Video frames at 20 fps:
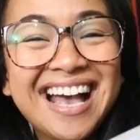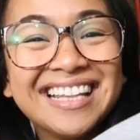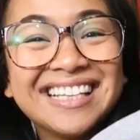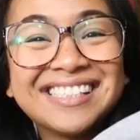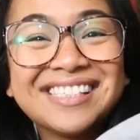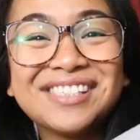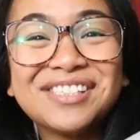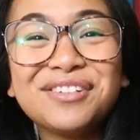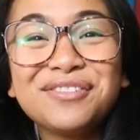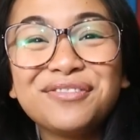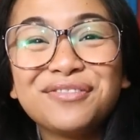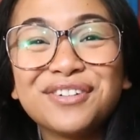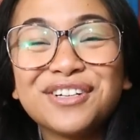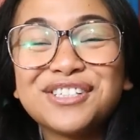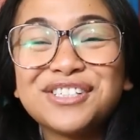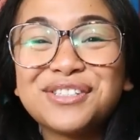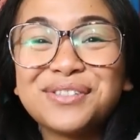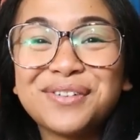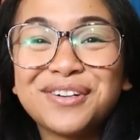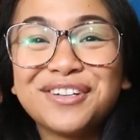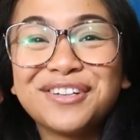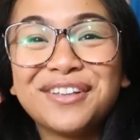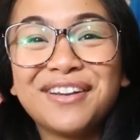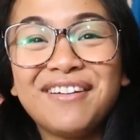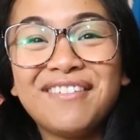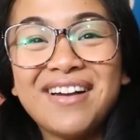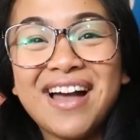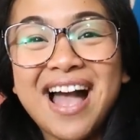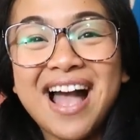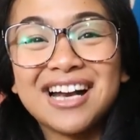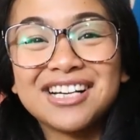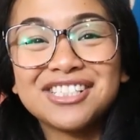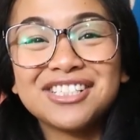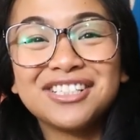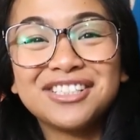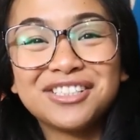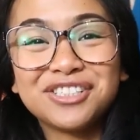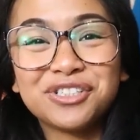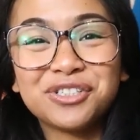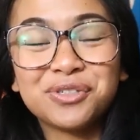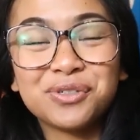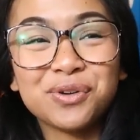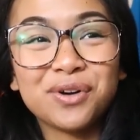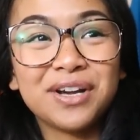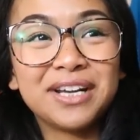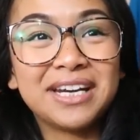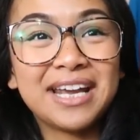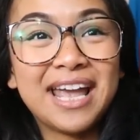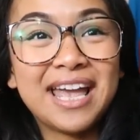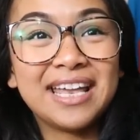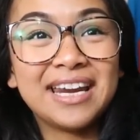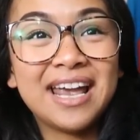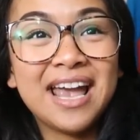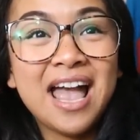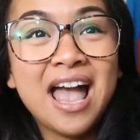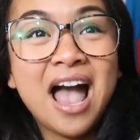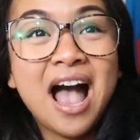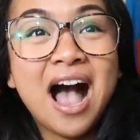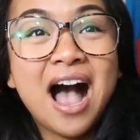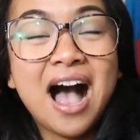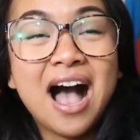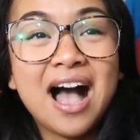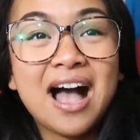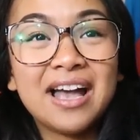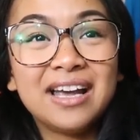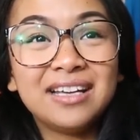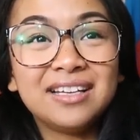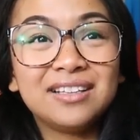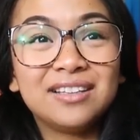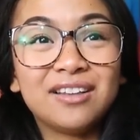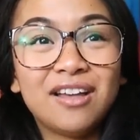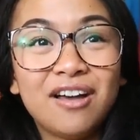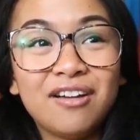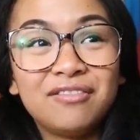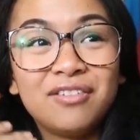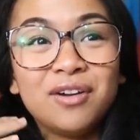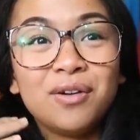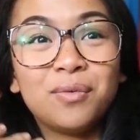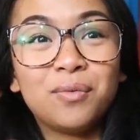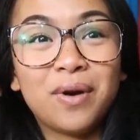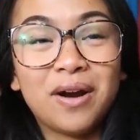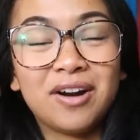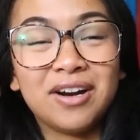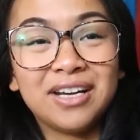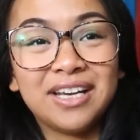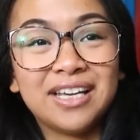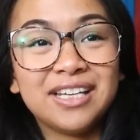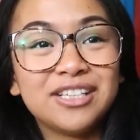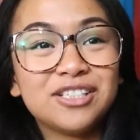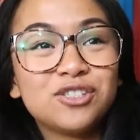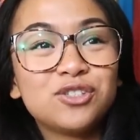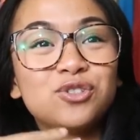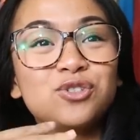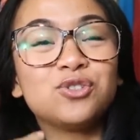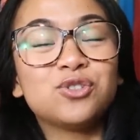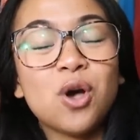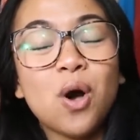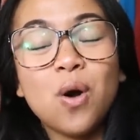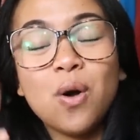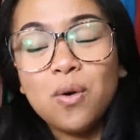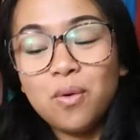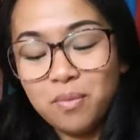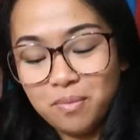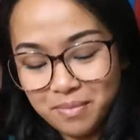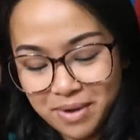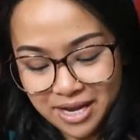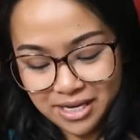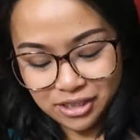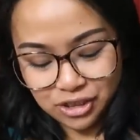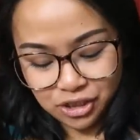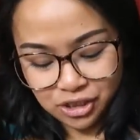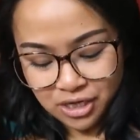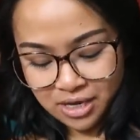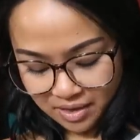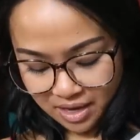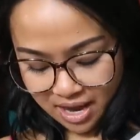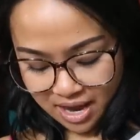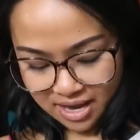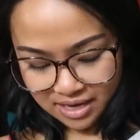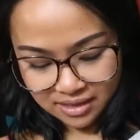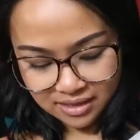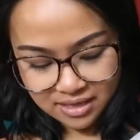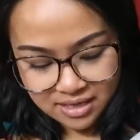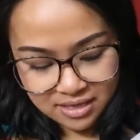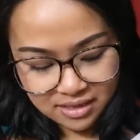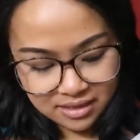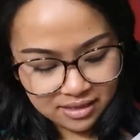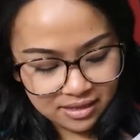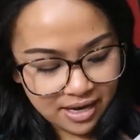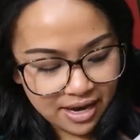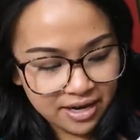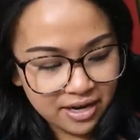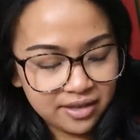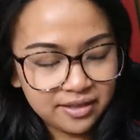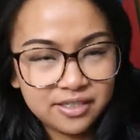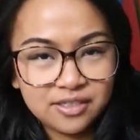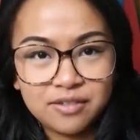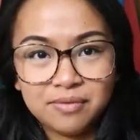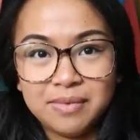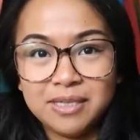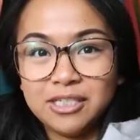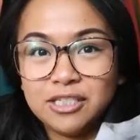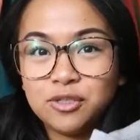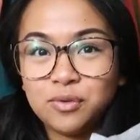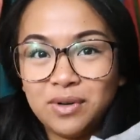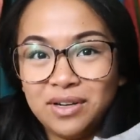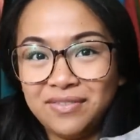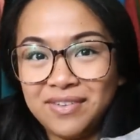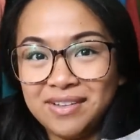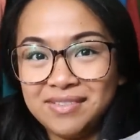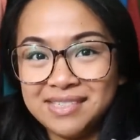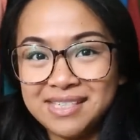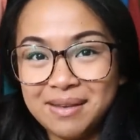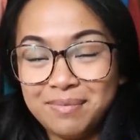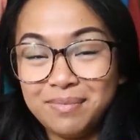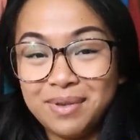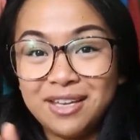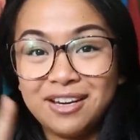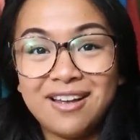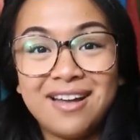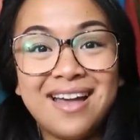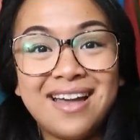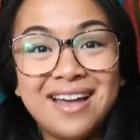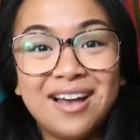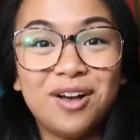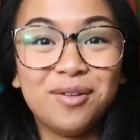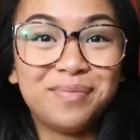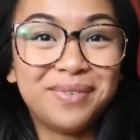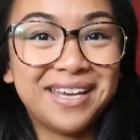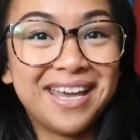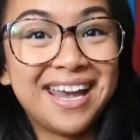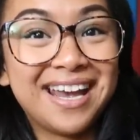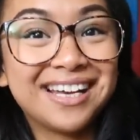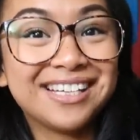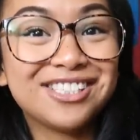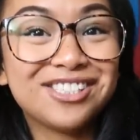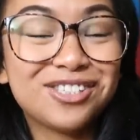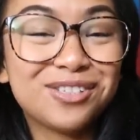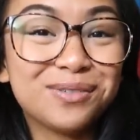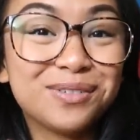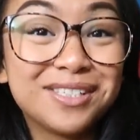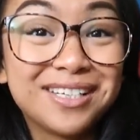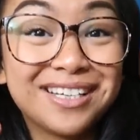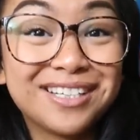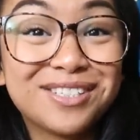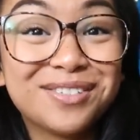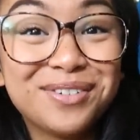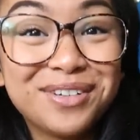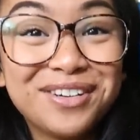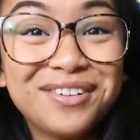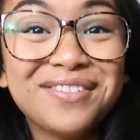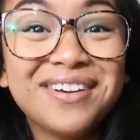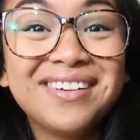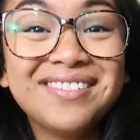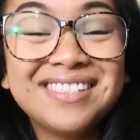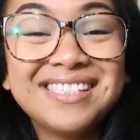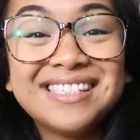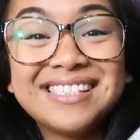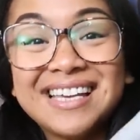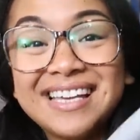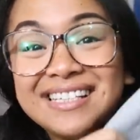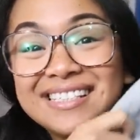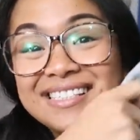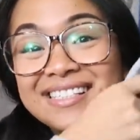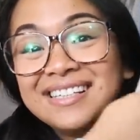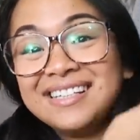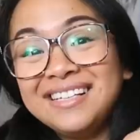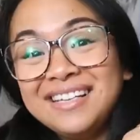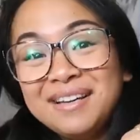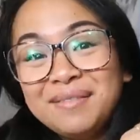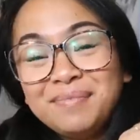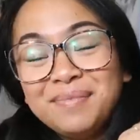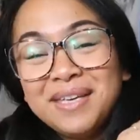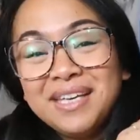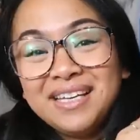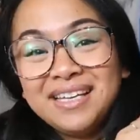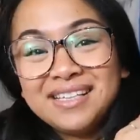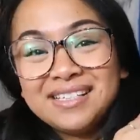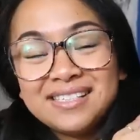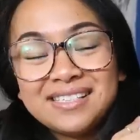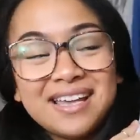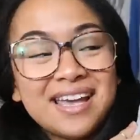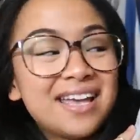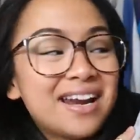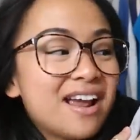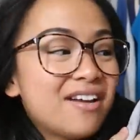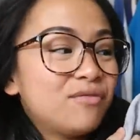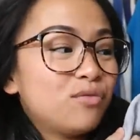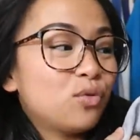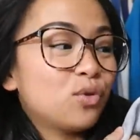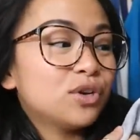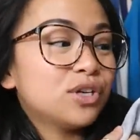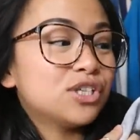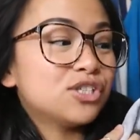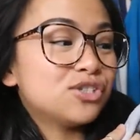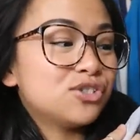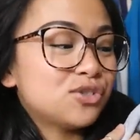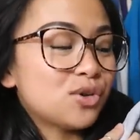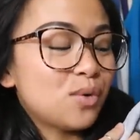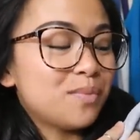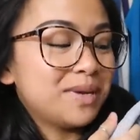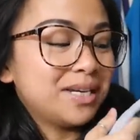this is the first sweater that I've actually destroyed, and I love wearing it so much. I think that I got this from like the 25-cent bin at Helping Hands, so it was like a 25-cent piece, and I've worn it so